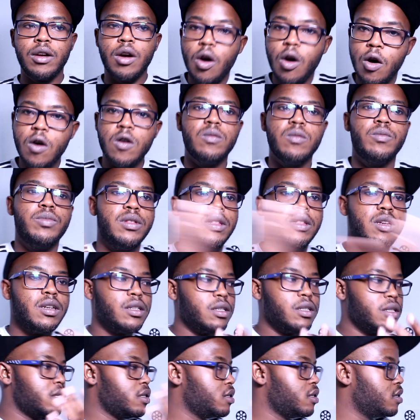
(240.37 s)
hope
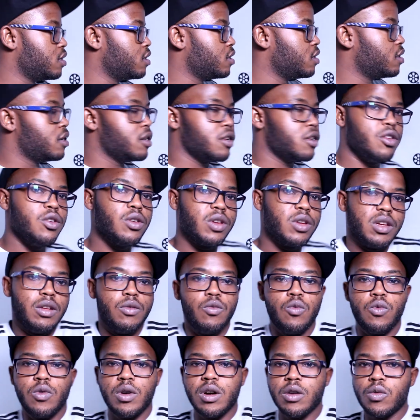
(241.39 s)
this you
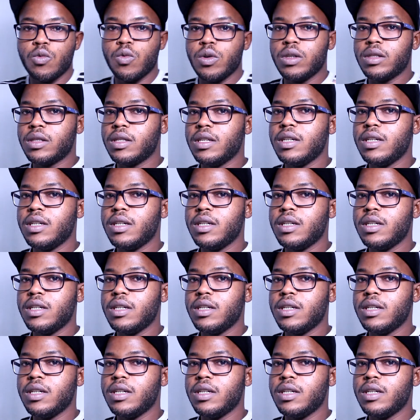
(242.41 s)
can work with